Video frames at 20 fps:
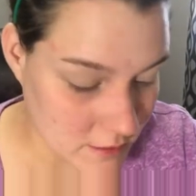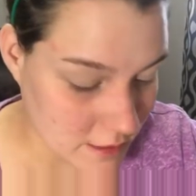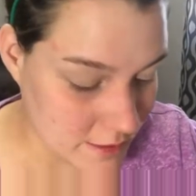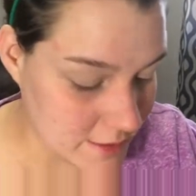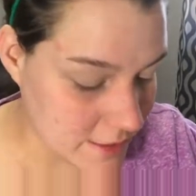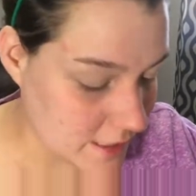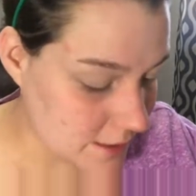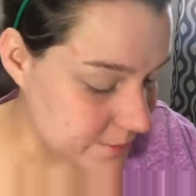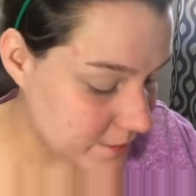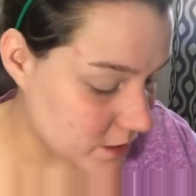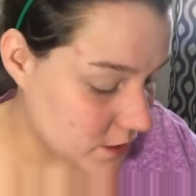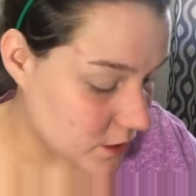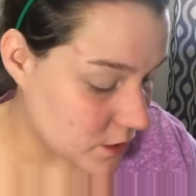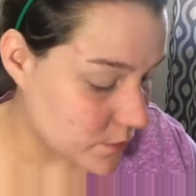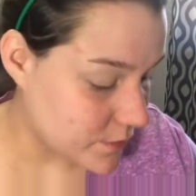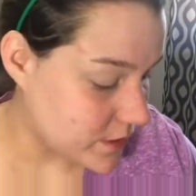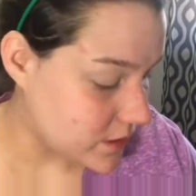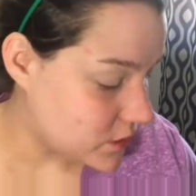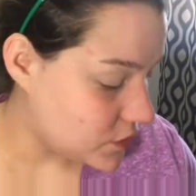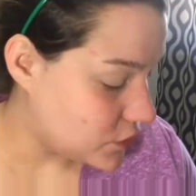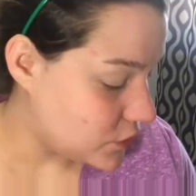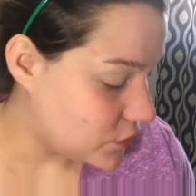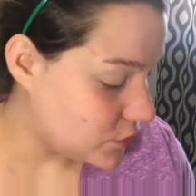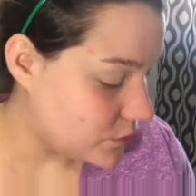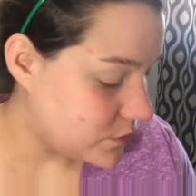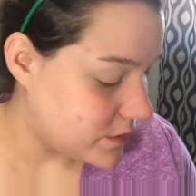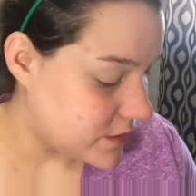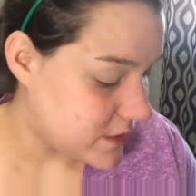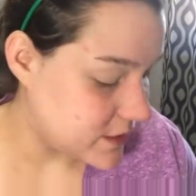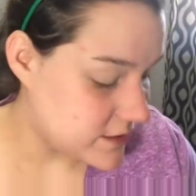I think I'm gonna go
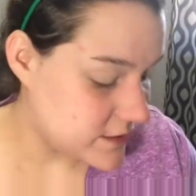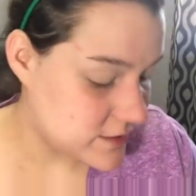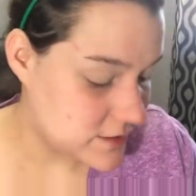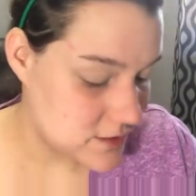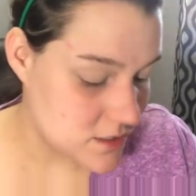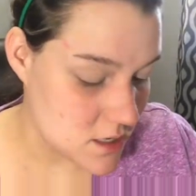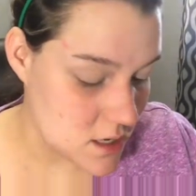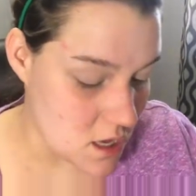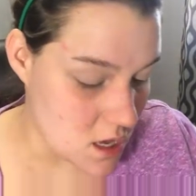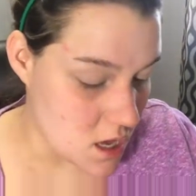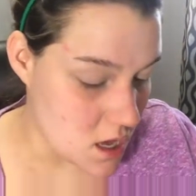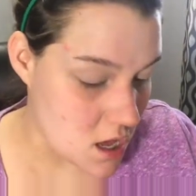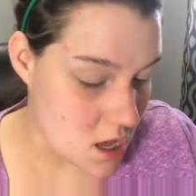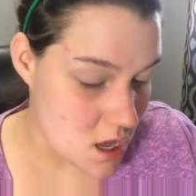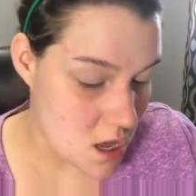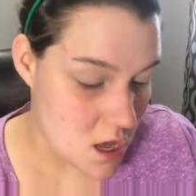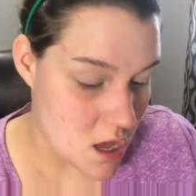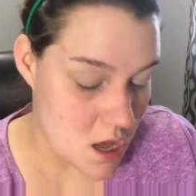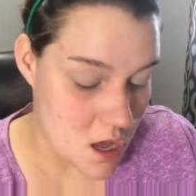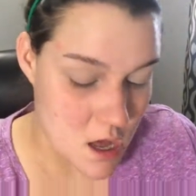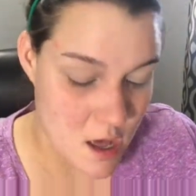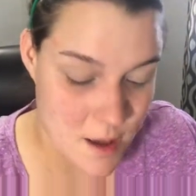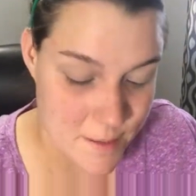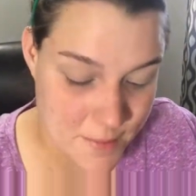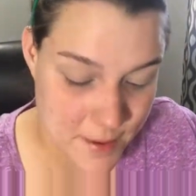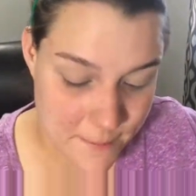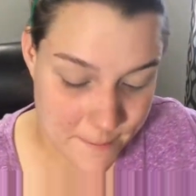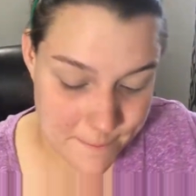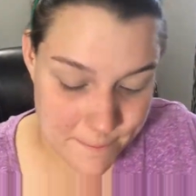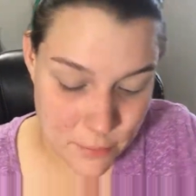into this
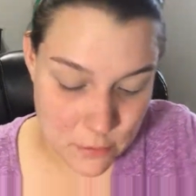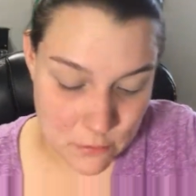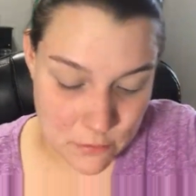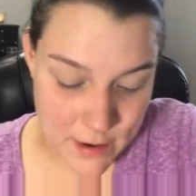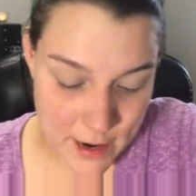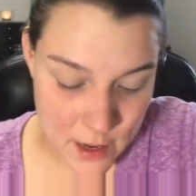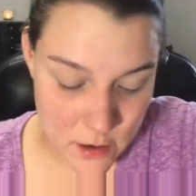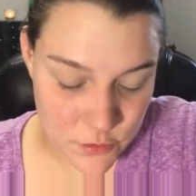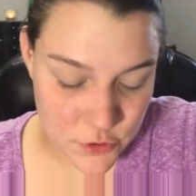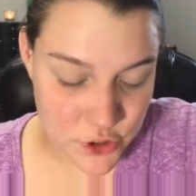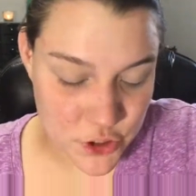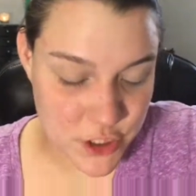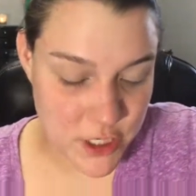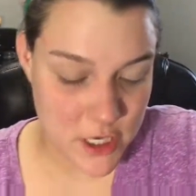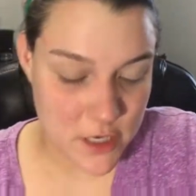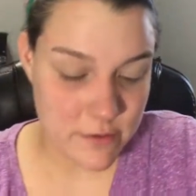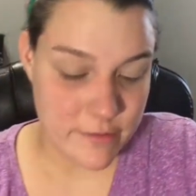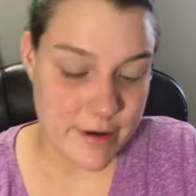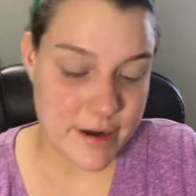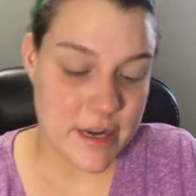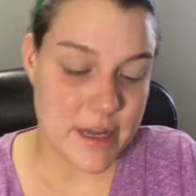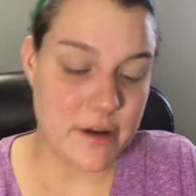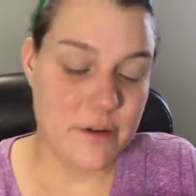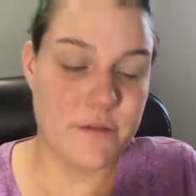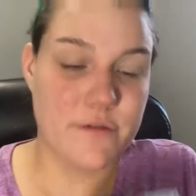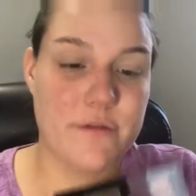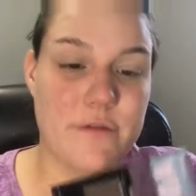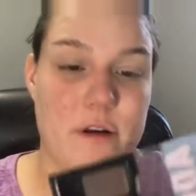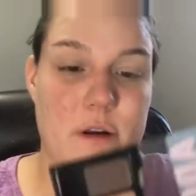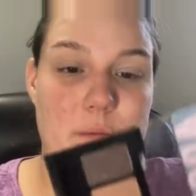brown shade right
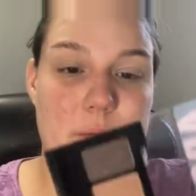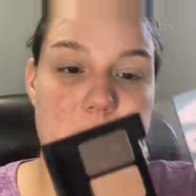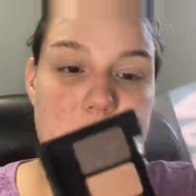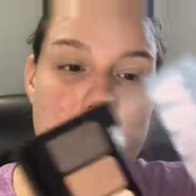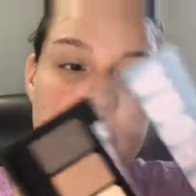here from